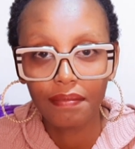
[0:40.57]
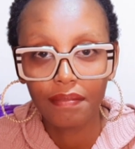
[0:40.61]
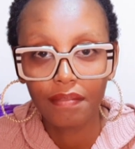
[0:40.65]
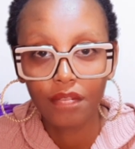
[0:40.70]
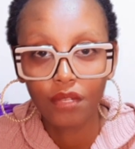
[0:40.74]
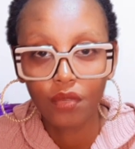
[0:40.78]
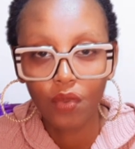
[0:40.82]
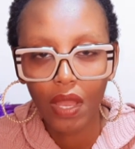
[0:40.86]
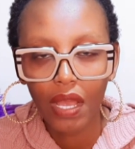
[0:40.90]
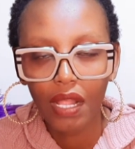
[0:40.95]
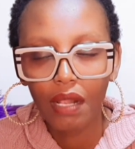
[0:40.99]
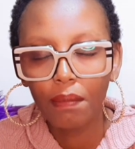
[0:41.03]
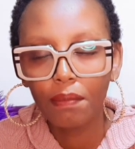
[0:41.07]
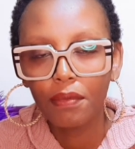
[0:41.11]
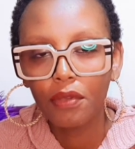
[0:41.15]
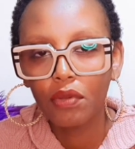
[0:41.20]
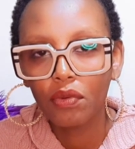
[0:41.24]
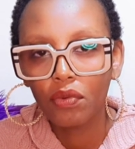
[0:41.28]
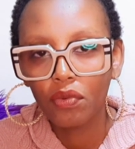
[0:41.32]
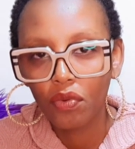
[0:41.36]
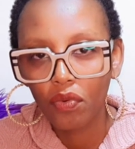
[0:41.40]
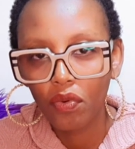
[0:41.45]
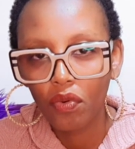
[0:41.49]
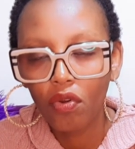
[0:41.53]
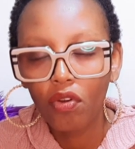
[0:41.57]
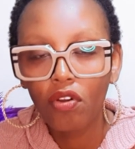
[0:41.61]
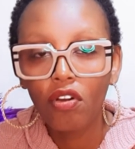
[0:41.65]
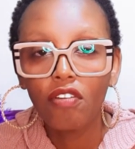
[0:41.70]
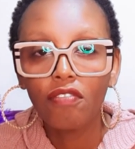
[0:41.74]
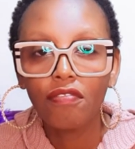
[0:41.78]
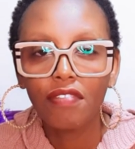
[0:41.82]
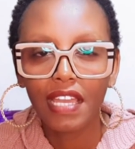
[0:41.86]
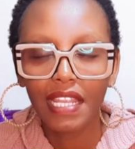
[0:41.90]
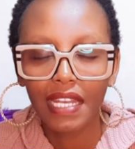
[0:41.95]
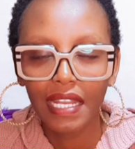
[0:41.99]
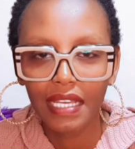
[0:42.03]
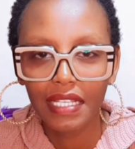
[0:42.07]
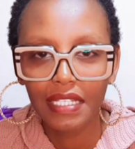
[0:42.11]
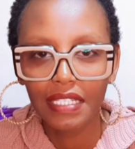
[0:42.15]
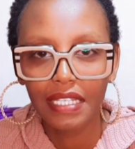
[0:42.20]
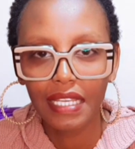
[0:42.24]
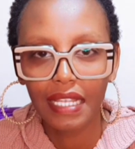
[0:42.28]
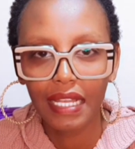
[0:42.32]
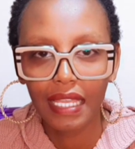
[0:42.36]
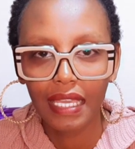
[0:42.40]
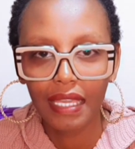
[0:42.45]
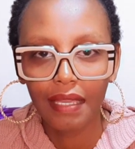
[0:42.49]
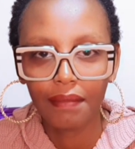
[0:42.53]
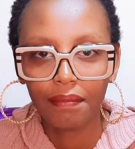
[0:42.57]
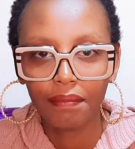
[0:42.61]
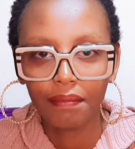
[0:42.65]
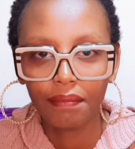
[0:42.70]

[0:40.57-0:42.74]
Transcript: to help you grow financially.